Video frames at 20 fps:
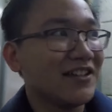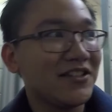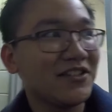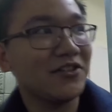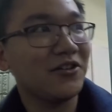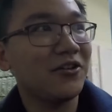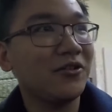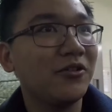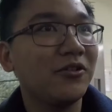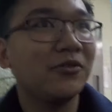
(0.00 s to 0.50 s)

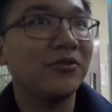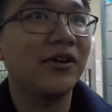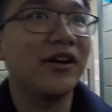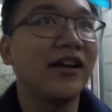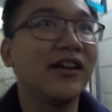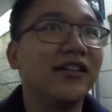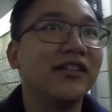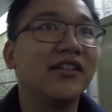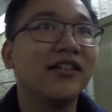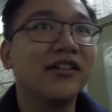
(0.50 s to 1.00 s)
So,
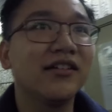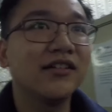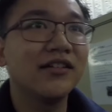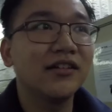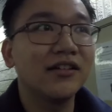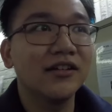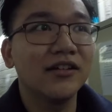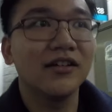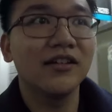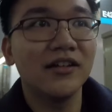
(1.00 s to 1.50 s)
alright.
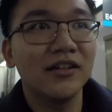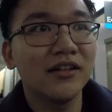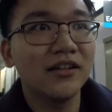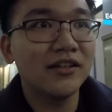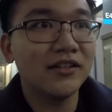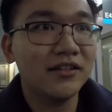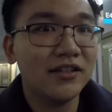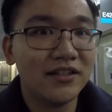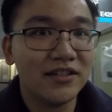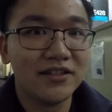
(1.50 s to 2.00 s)

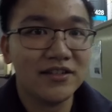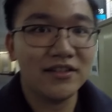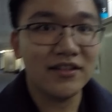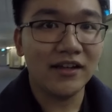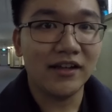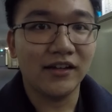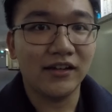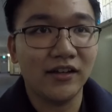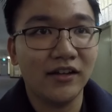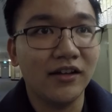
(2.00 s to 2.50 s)
This is
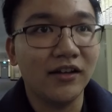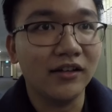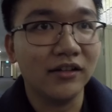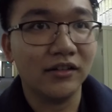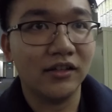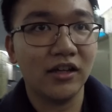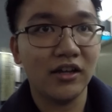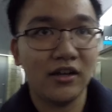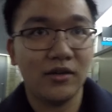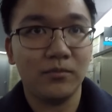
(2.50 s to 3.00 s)
the
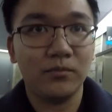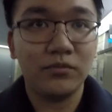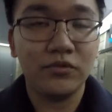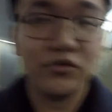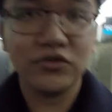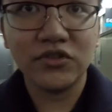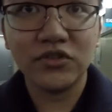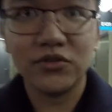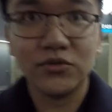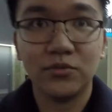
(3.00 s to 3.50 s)

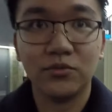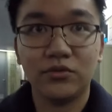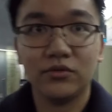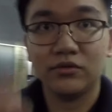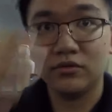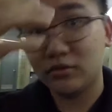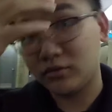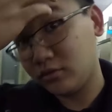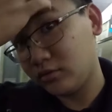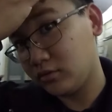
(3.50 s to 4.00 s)
campus.
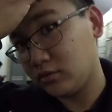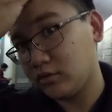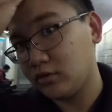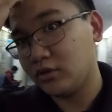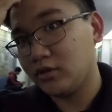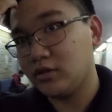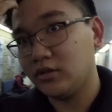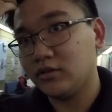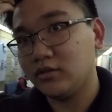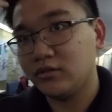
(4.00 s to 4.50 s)

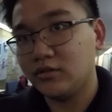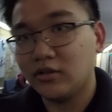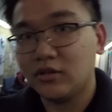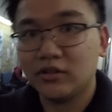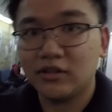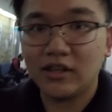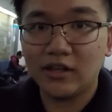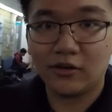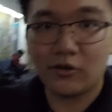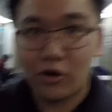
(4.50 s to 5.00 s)

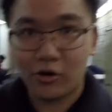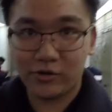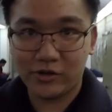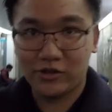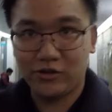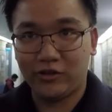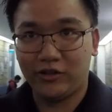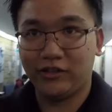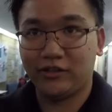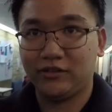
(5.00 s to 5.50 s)
The
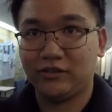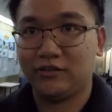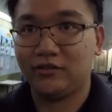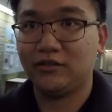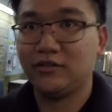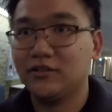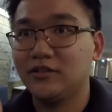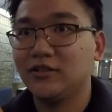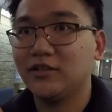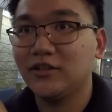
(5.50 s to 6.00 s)
corridor.
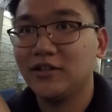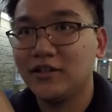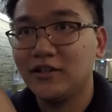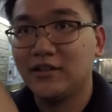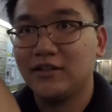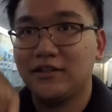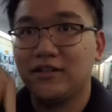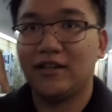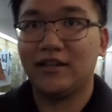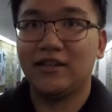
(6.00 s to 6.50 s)

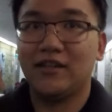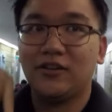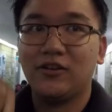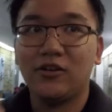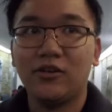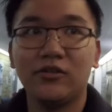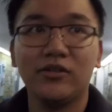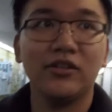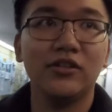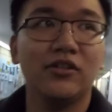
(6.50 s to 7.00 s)
Yeah, the
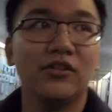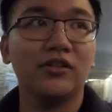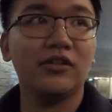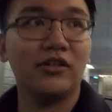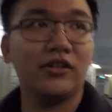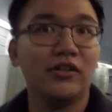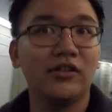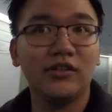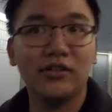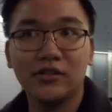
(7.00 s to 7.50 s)

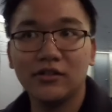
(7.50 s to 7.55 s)
corridor.